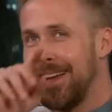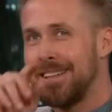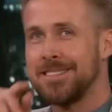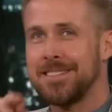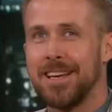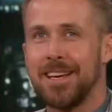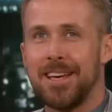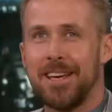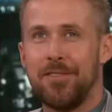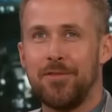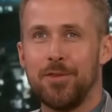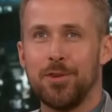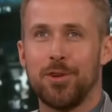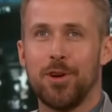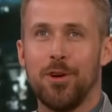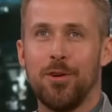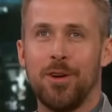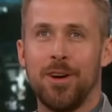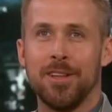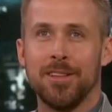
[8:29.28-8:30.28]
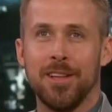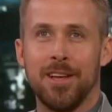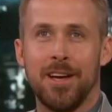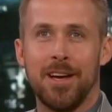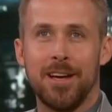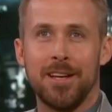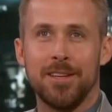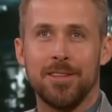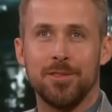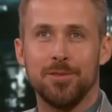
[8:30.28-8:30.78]
it's like if you go
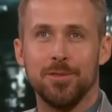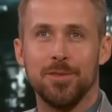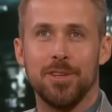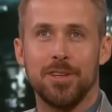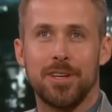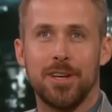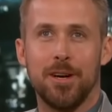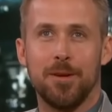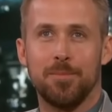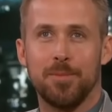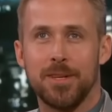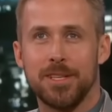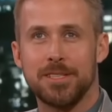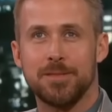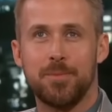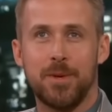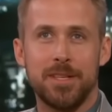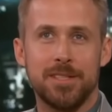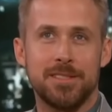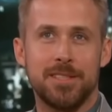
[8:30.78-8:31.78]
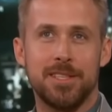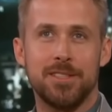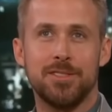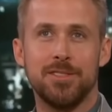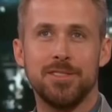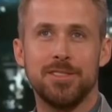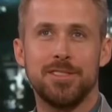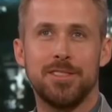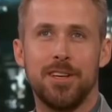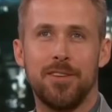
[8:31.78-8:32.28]
online and you look up, like, space
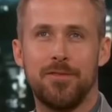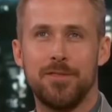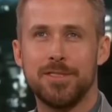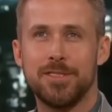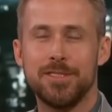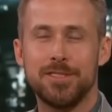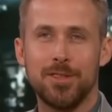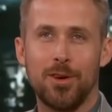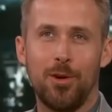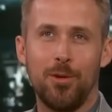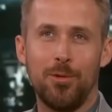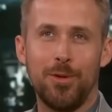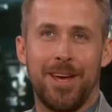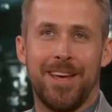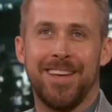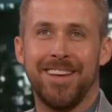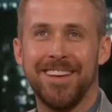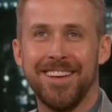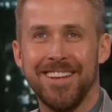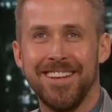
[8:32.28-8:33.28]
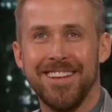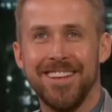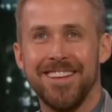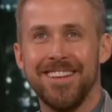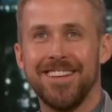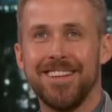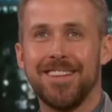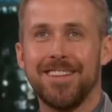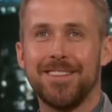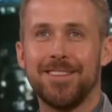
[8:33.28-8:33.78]
station stuff, it's just always,
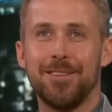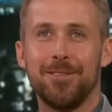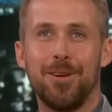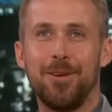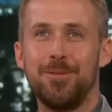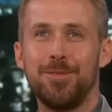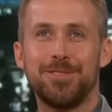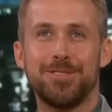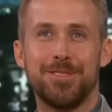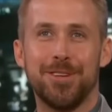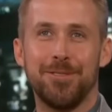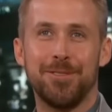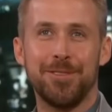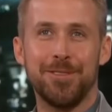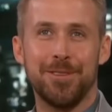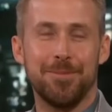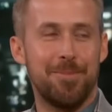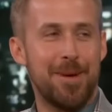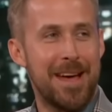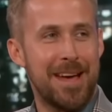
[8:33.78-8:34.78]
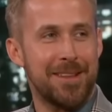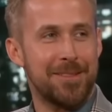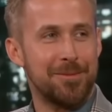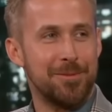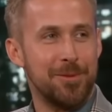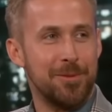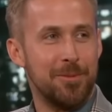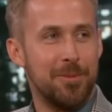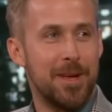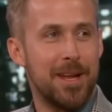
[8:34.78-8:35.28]
they're always showing you the
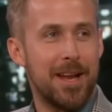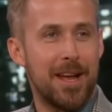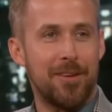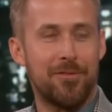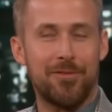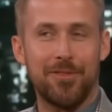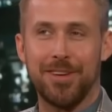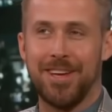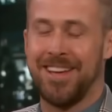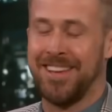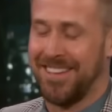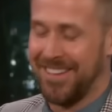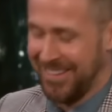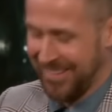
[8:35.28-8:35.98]
bathroom. And I feel...